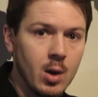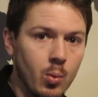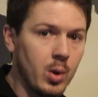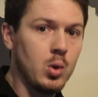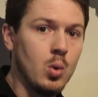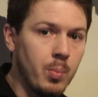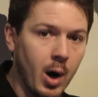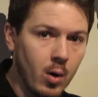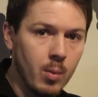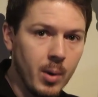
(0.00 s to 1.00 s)
when you
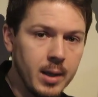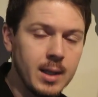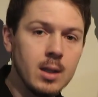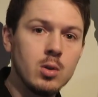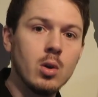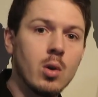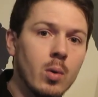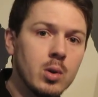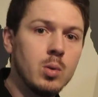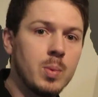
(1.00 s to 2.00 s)
borrow money, you're
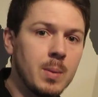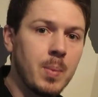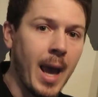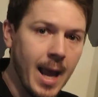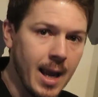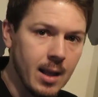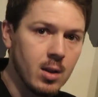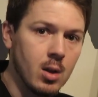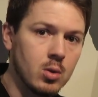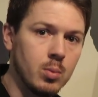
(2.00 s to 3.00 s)
going to be
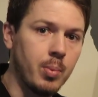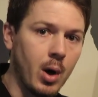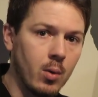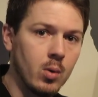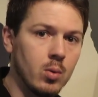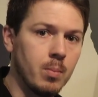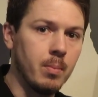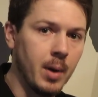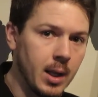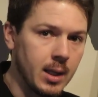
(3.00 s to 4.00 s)
paid to borrow
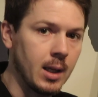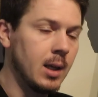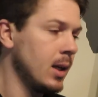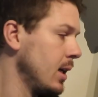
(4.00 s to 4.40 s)
money.